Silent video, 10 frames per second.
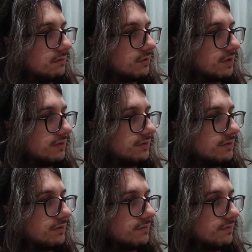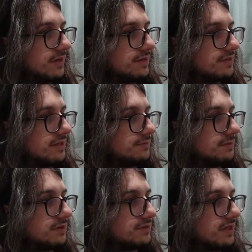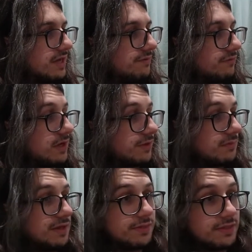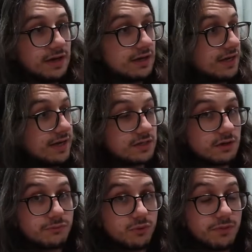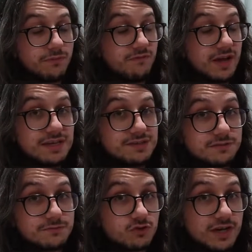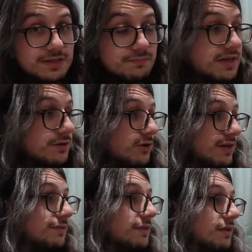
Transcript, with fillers: price.sh, because every other month I go through a phase of trading bitcoin.